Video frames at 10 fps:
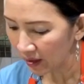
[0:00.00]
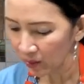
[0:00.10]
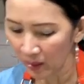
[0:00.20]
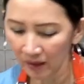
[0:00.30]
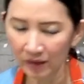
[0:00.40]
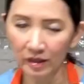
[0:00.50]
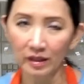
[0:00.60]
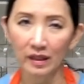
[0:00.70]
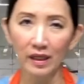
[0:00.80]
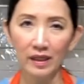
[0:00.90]

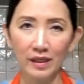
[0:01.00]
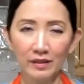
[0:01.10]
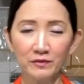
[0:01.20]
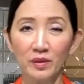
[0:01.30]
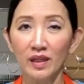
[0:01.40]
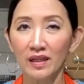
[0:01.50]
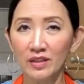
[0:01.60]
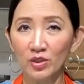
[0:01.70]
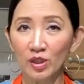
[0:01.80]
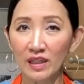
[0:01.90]
Well, if
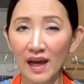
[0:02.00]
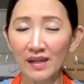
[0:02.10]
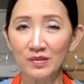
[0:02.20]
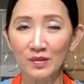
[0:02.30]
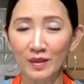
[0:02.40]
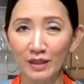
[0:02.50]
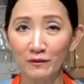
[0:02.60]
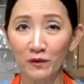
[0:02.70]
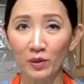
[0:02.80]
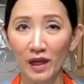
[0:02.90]
your glass is not
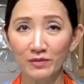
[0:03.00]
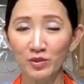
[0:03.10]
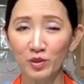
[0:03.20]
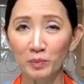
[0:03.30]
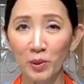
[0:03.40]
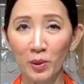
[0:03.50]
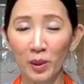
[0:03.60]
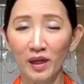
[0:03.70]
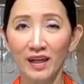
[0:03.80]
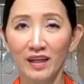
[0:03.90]
full after you
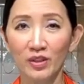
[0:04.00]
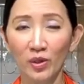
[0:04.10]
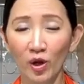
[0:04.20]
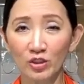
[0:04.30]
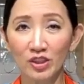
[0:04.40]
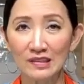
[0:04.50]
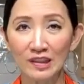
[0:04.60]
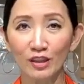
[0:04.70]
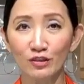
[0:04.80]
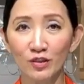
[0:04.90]
pour your
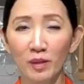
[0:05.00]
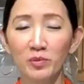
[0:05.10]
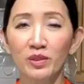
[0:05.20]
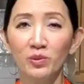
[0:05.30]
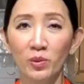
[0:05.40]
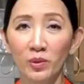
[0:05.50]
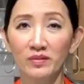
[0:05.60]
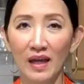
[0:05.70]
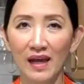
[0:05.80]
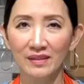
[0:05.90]
hojicha on top, you can always
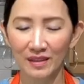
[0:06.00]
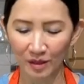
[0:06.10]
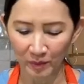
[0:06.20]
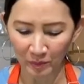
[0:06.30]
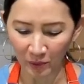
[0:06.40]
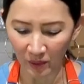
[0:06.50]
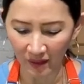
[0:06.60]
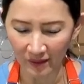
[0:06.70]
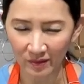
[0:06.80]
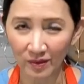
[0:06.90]
add a little bit more ice.